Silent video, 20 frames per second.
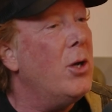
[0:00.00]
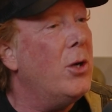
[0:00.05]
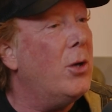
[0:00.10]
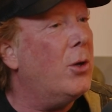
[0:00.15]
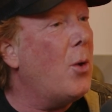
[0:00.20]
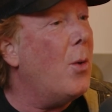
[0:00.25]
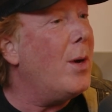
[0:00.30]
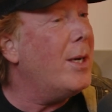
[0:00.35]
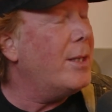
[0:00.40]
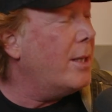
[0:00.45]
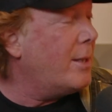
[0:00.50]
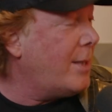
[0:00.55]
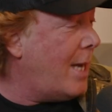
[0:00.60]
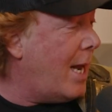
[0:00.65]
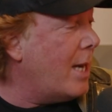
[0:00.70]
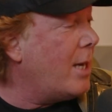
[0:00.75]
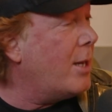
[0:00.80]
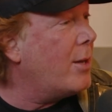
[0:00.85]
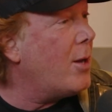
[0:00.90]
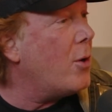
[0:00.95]
You're going to
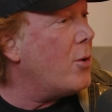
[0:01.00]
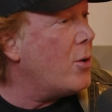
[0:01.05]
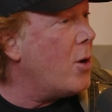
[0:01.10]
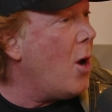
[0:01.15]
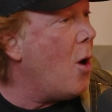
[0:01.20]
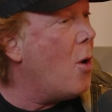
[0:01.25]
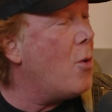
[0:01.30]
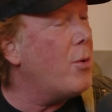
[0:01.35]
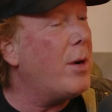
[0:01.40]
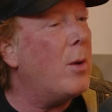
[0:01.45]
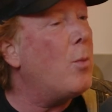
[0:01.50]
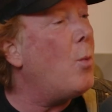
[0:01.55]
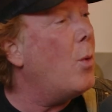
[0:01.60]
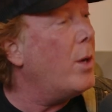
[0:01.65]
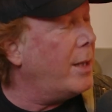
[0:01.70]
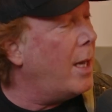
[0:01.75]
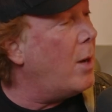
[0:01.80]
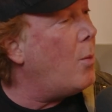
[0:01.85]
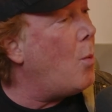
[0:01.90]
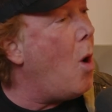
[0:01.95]
take their note and
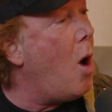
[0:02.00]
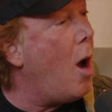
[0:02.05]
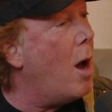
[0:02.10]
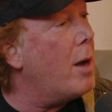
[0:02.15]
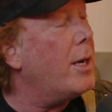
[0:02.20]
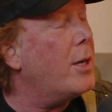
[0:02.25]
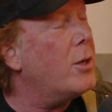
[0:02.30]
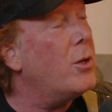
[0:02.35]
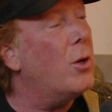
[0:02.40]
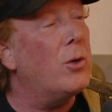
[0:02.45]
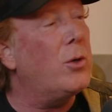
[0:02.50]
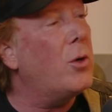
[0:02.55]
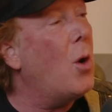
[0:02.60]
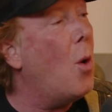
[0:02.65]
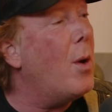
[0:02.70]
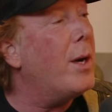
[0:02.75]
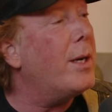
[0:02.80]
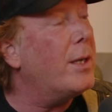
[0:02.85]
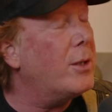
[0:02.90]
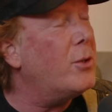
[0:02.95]
what they want, and you're
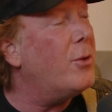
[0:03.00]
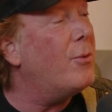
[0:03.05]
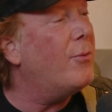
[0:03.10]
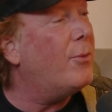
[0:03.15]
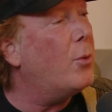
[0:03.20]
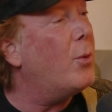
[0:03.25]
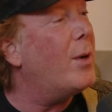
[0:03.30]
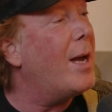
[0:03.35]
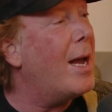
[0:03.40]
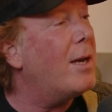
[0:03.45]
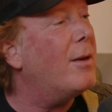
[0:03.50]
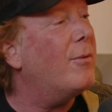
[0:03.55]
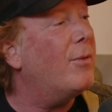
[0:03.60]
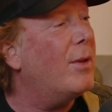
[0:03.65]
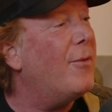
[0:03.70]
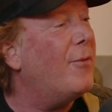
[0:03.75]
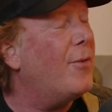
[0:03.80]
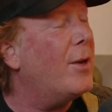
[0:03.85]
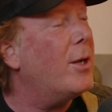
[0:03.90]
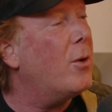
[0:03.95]
going to
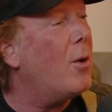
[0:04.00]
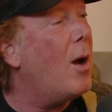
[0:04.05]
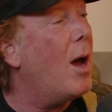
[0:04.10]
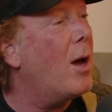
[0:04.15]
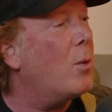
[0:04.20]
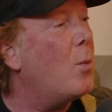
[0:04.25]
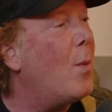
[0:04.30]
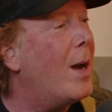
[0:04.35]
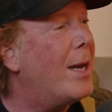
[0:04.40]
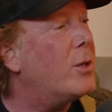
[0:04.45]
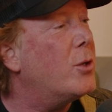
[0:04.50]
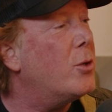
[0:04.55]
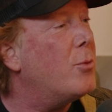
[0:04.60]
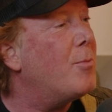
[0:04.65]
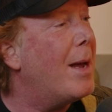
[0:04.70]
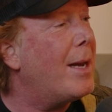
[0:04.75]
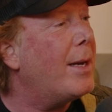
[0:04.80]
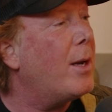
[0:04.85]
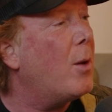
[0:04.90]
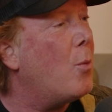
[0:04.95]
creatively figure out a way to
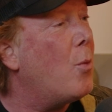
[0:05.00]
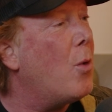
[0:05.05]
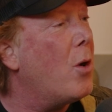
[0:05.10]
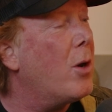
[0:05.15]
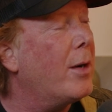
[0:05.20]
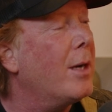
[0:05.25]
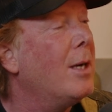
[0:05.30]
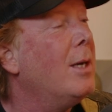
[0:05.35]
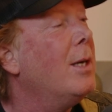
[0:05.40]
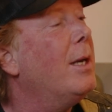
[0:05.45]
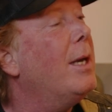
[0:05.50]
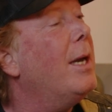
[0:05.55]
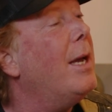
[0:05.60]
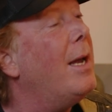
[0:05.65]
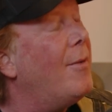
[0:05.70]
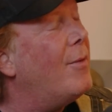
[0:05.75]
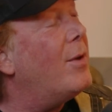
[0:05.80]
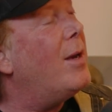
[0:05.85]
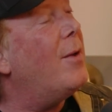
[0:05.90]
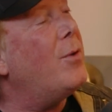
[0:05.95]
make it work,
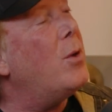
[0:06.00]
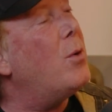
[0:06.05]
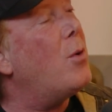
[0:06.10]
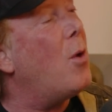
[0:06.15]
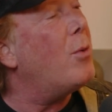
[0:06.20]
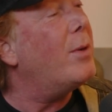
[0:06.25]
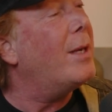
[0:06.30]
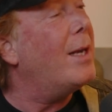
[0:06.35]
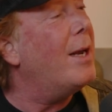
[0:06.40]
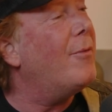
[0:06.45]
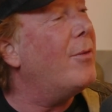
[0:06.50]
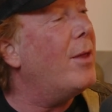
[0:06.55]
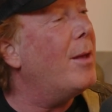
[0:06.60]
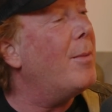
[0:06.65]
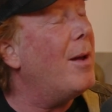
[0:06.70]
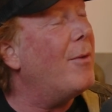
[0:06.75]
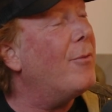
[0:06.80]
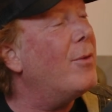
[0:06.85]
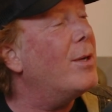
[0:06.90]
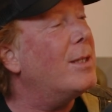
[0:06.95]
even if you don't give
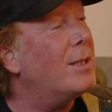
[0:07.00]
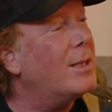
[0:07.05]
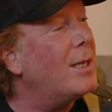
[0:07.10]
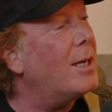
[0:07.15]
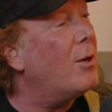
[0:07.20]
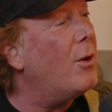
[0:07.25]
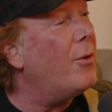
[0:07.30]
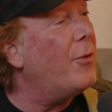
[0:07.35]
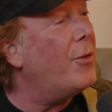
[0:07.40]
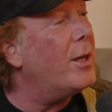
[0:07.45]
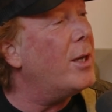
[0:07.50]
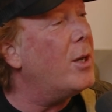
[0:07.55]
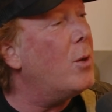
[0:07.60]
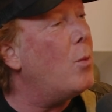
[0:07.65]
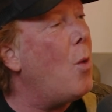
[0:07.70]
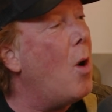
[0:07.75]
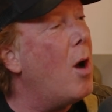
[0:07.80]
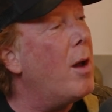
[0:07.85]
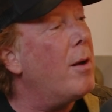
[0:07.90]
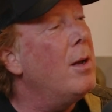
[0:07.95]
them every single thing
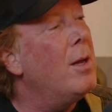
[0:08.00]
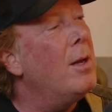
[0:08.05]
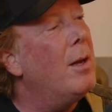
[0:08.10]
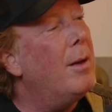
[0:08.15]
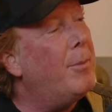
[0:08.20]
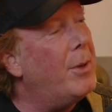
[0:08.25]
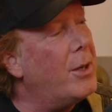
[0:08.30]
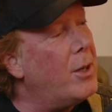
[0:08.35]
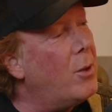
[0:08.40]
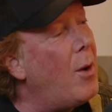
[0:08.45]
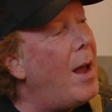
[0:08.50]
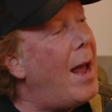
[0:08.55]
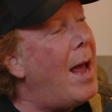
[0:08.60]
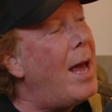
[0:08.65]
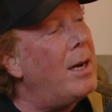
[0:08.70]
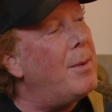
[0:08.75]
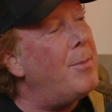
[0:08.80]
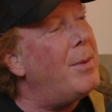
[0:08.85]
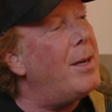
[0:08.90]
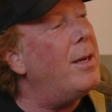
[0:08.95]
you want. But your
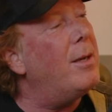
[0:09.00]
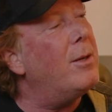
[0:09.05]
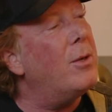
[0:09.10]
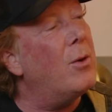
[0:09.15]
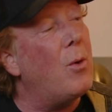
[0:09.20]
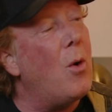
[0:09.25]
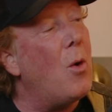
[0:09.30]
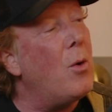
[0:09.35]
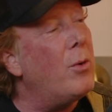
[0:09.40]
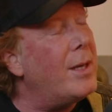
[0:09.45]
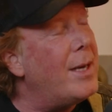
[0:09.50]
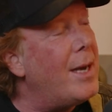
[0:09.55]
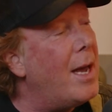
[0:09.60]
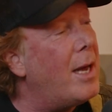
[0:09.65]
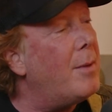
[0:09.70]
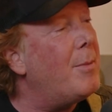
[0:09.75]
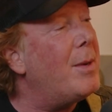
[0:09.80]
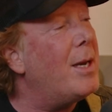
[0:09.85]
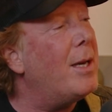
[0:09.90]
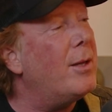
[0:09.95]
enemy, your only
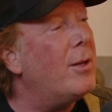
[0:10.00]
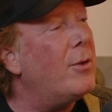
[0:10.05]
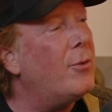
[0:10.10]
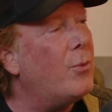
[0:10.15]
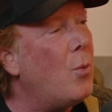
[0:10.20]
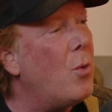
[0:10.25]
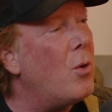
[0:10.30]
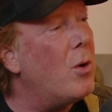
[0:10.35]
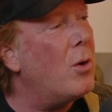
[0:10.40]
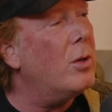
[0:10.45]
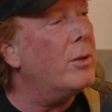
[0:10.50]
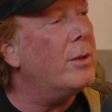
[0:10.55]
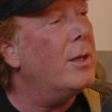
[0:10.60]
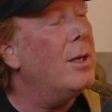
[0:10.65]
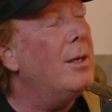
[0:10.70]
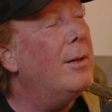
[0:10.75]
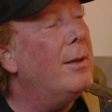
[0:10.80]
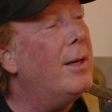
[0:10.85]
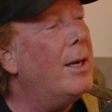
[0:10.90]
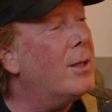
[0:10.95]
enemy in this world
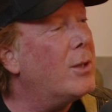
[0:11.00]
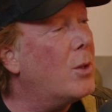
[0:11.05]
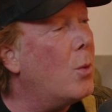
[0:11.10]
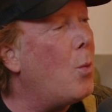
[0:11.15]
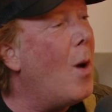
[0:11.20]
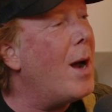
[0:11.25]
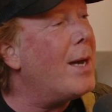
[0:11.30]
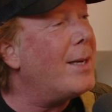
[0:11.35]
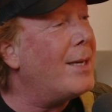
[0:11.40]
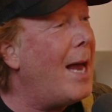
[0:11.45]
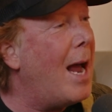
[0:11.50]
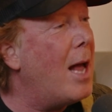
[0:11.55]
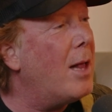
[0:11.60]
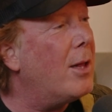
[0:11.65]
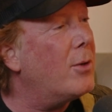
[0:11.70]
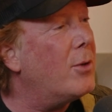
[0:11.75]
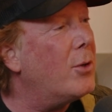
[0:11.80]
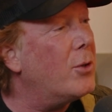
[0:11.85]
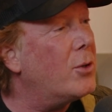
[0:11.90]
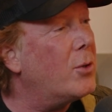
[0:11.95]
is the white
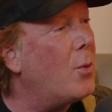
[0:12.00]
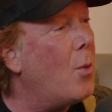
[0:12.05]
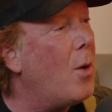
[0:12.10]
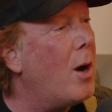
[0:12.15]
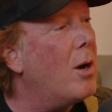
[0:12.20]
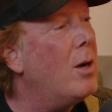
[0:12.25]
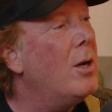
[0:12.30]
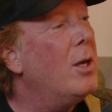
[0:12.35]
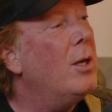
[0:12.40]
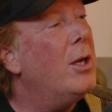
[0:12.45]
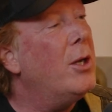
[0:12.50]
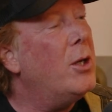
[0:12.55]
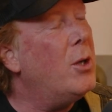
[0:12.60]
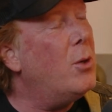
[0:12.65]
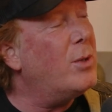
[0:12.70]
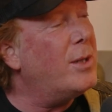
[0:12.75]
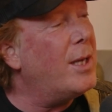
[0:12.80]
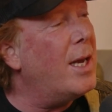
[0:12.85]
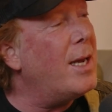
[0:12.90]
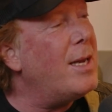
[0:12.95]
calendar square.
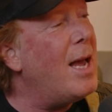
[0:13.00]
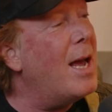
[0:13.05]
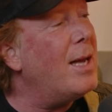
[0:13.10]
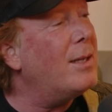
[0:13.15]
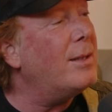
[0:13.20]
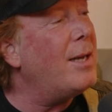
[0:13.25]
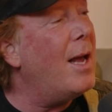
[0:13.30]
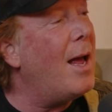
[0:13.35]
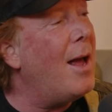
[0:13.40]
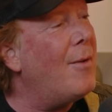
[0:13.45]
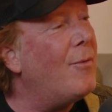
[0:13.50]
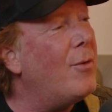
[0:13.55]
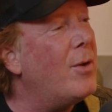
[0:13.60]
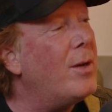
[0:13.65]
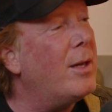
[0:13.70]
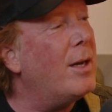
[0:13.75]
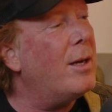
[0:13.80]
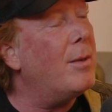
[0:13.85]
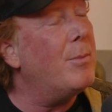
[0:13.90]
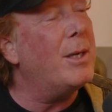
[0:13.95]
You say yes to
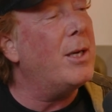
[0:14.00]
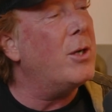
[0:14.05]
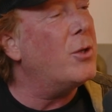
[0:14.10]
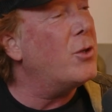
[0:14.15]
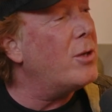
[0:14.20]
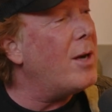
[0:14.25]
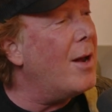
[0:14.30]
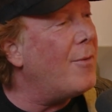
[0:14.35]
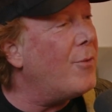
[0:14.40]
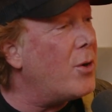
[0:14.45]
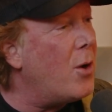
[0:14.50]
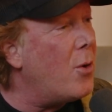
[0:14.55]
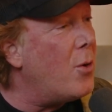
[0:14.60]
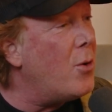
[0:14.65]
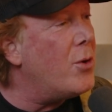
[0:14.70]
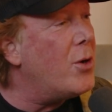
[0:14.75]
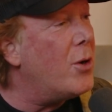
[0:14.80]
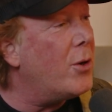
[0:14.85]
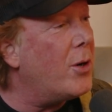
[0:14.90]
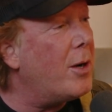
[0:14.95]
everything because you never know
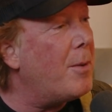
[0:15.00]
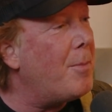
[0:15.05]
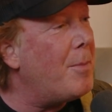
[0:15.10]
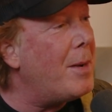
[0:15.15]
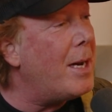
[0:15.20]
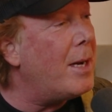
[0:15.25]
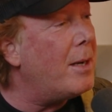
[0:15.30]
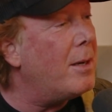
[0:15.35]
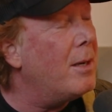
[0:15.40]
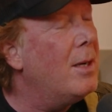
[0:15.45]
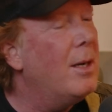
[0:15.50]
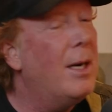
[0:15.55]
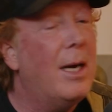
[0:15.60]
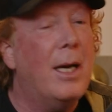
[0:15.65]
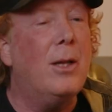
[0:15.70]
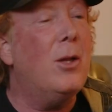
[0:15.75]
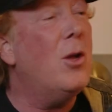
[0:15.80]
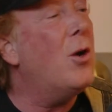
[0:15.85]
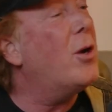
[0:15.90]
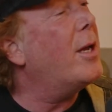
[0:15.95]
who you're going to meet.
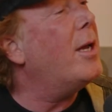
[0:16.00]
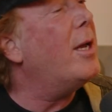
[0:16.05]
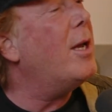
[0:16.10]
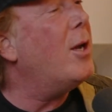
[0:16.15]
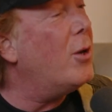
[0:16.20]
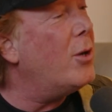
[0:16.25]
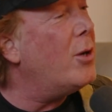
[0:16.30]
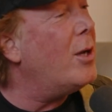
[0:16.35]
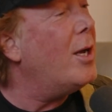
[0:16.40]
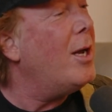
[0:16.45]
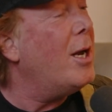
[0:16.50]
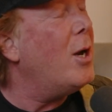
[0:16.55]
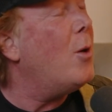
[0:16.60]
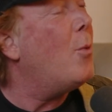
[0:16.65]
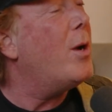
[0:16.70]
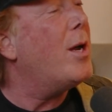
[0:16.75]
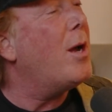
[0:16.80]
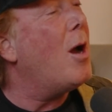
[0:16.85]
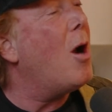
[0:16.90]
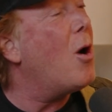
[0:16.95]
And look, here
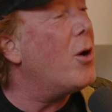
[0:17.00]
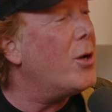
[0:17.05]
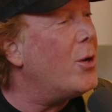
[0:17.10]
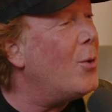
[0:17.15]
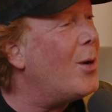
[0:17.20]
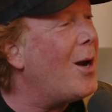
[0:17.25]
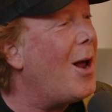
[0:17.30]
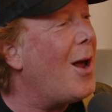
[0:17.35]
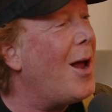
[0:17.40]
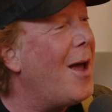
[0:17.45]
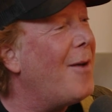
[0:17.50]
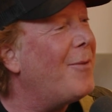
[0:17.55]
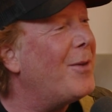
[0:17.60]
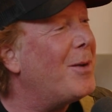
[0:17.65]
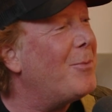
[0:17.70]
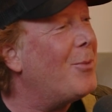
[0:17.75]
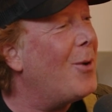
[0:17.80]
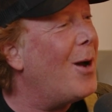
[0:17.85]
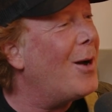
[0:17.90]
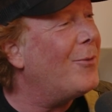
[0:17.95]
we are, you and I
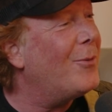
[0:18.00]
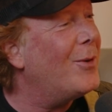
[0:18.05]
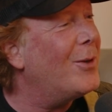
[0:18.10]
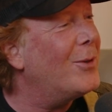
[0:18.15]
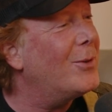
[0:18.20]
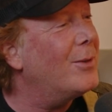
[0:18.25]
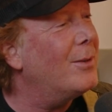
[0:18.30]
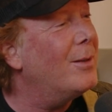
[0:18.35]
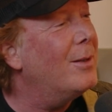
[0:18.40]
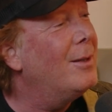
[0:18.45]
having breakfast."